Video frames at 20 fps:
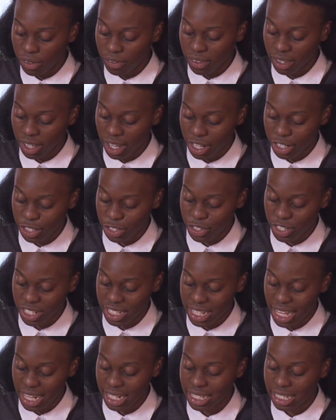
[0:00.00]
of the
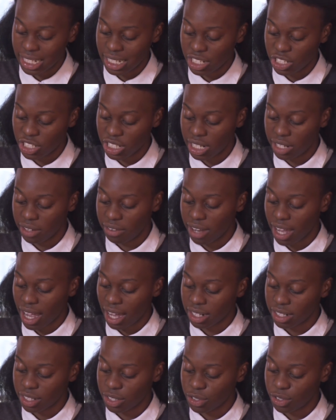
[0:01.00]
countries that initially
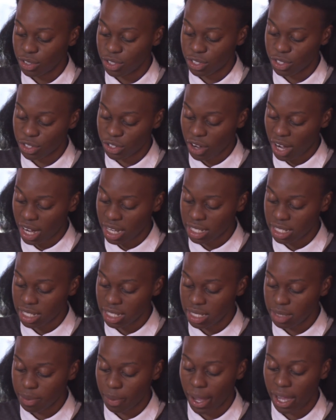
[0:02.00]
reacted to this
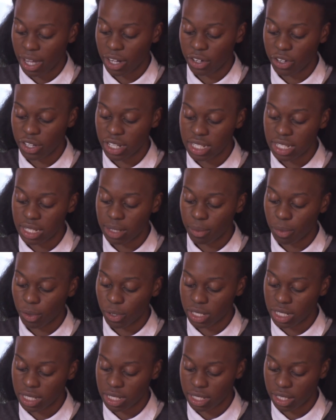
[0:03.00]
crisis by increasing
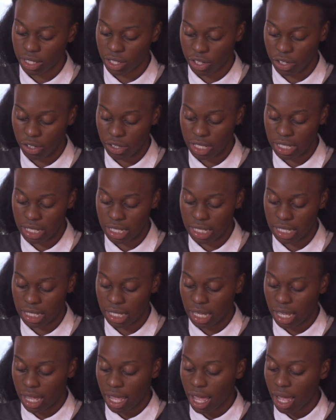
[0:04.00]
border security
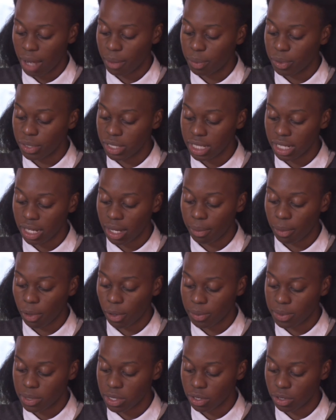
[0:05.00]
and putting up
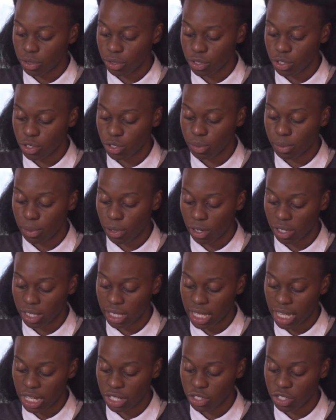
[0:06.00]
obstacles to block
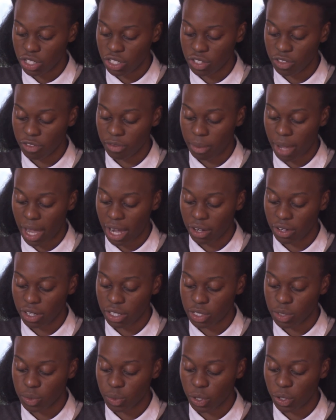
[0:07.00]
the entrance of
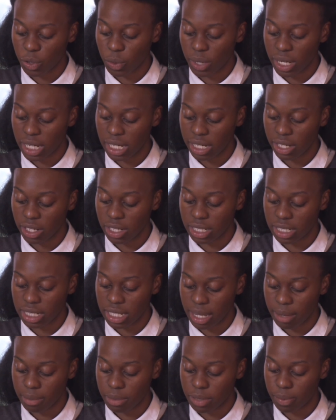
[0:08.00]
migrants were quickly
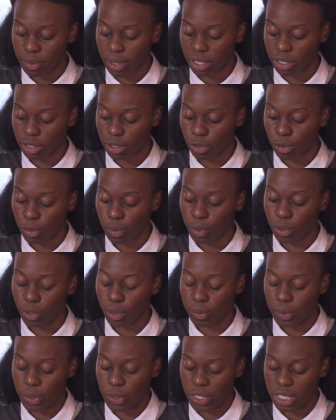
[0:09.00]
condemned by the global
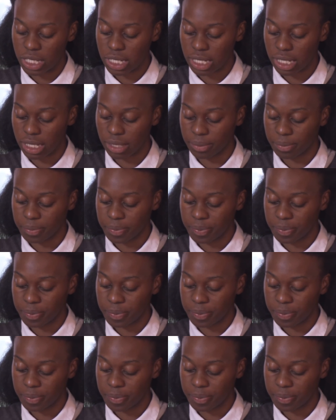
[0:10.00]
community.